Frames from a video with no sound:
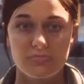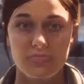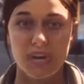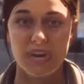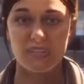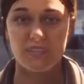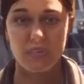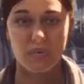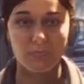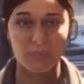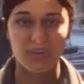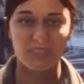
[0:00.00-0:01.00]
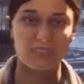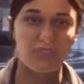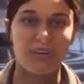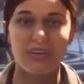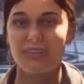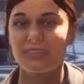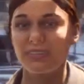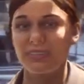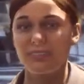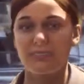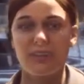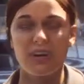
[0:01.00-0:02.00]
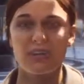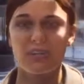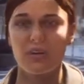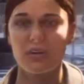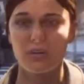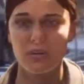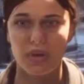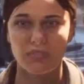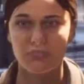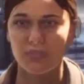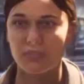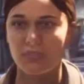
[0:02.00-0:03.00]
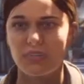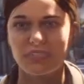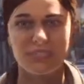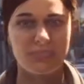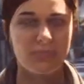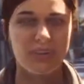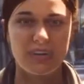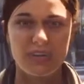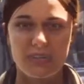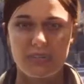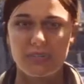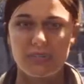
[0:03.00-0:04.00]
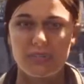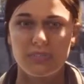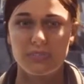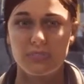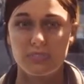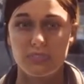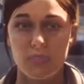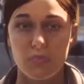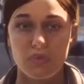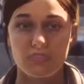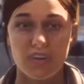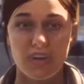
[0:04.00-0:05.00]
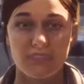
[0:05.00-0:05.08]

I have a complex ranking system, and you have better places to be. Go on